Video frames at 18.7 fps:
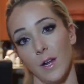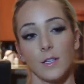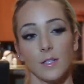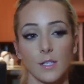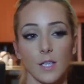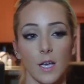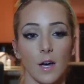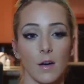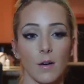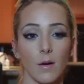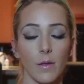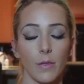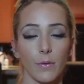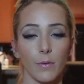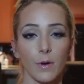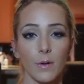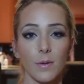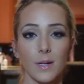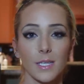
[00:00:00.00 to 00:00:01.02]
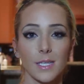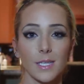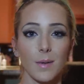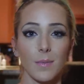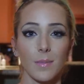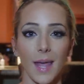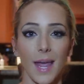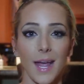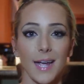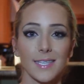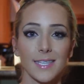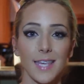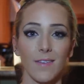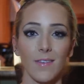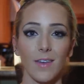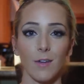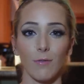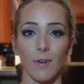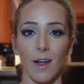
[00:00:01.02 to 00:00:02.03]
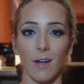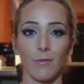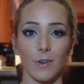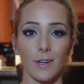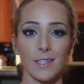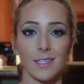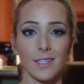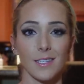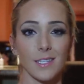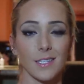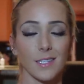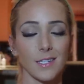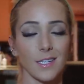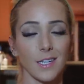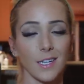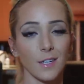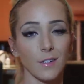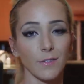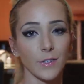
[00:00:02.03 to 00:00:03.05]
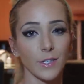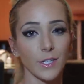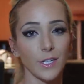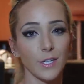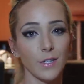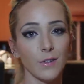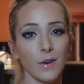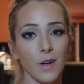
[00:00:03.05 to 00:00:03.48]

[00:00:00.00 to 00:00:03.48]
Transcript: So I threw in some Thanksgiving references in here for you.